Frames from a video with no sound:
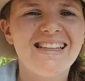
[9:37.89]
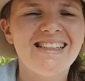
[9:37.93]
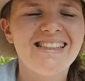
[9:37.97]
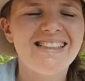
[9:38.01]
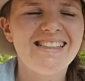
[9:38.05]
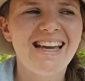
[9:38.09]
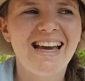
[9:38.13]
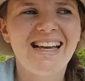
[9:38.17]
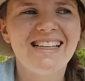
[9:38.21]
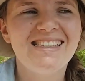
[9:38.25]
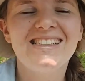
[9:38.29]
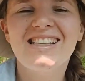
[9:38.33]

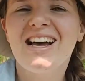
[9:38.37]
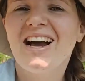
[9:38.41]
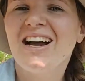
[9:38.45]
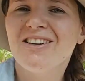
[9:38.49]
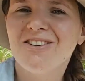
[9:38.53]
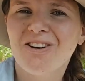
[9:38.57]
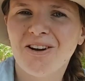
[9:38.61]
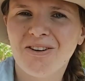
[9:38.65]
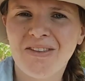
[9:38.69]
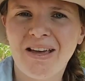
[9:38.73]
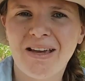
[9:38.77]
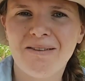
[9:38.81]
Yes, I
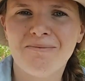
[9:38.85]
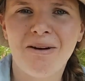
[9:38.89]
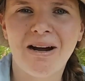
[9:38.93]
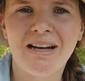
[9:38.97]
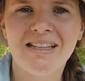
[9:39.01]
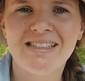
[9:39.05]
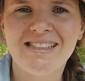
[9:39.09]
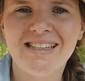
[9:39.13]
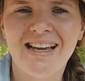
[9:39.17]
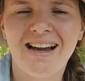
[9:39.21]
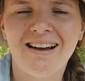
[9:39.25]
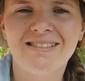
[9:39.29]
know that
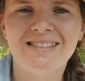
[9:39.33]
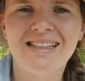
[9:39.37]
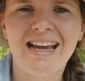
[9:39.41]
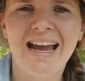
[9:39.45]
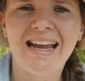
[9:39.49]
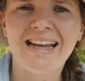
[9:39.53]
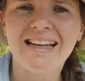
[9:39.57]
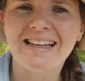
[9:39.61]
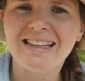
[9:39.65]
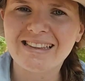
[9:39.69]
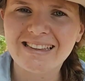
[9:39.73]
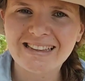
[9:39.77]
might sound
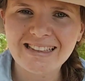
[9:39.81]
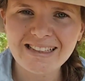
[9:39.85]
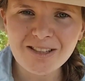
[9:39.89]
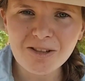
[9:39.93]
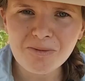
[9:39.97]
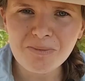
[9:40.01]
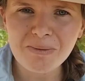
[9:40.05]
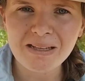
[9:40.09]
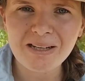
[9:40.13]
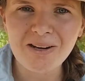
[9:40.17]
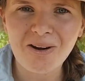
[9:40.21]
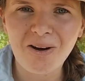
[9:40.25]
a
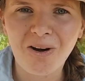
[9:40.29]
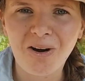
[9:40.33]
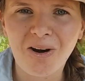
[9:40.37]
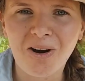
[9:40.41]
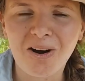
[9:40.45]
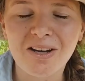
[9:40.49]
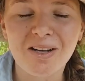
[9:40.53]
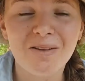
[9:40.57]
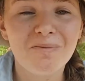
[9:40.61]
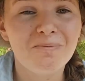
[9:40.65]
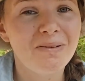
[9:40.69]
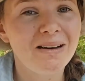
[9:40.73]
little bit
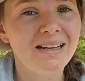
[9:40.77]
odd,